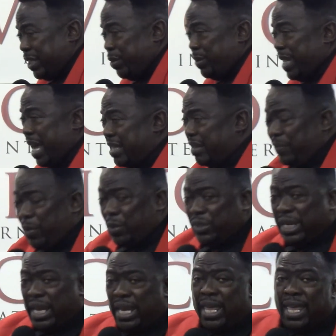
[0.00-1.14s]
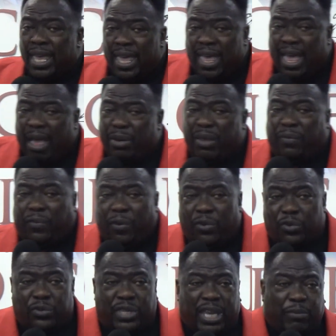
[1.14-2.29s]
2014, how many
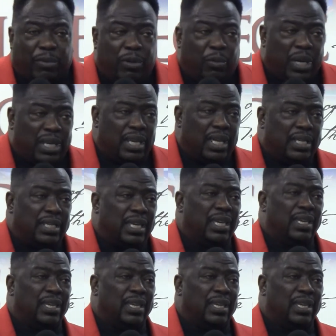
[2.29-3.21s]
funerals did we witness?